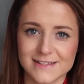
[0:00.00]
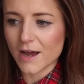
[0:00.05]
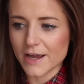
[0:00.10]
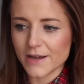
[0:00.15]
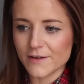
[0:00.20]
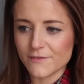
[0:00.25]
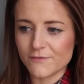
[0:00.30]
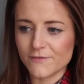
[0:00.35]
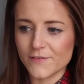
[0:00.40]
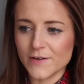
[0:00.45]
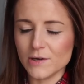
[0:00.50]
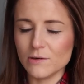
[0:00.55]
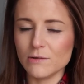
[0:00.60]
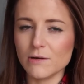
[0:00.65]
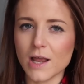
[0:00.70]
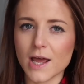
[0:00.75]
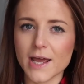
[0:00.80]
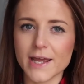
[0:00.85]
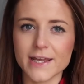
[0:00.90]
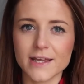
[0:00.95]
I
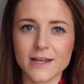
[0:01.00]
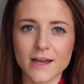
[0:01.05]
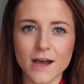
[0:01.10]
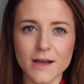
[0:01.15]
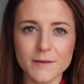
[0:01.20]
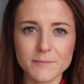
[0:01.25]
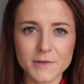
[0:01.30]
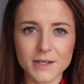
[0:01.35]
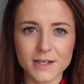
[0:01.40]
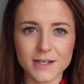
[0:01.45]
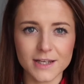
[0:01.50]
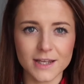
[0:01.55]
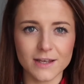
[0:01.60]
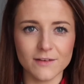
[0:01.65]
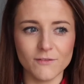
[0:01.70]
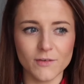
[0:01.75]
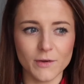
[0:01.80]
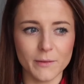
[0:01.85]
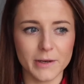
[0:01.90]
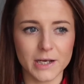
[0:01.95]
feel like I'm gonna
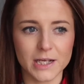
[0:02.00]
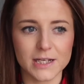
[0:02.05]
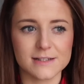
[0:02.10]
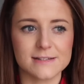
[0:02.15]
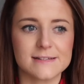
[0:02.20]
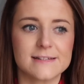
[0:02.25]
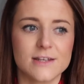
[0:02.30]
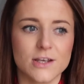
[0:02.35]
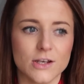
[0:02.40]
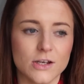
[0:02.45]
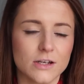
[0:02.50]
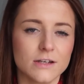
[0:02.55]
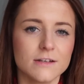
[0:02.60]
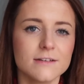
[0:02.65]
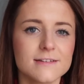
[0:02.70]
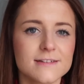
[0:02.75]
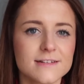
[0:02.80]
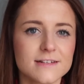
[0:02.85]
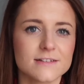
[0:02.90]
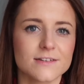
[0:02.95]
give you an
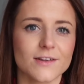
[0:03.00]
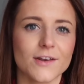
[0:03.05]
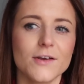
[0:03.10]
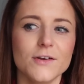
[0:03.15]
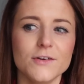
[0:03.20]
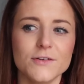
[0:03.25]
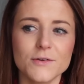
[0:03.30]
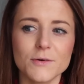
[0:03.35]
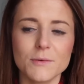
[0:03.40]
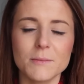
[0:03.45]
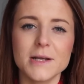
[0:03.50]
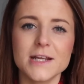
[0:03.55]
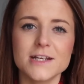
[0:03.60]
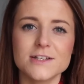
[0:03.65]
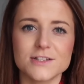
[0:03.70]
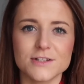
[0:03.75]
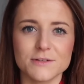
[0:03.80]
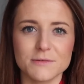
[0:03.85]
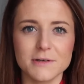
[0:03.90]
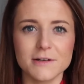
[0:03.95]
excuse because I don't
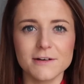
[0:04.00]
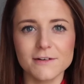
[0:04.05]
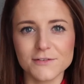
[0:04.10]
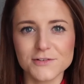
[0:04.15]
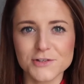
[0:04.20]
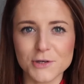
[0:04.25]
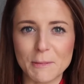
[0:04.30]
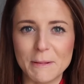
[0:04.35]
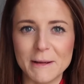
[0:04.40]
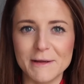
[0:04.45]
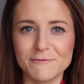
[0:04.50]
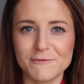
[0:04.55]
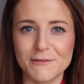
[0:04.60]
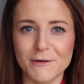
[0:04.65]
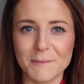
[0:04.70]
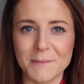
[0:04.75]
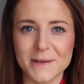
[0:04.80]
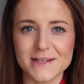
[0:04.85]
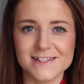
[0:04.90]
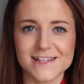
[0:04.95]
normally do a lot of shopping
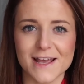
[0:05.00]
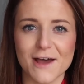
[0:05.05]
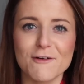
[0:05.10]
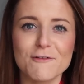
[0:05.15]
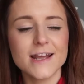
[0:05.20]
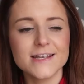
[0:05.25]
for myself.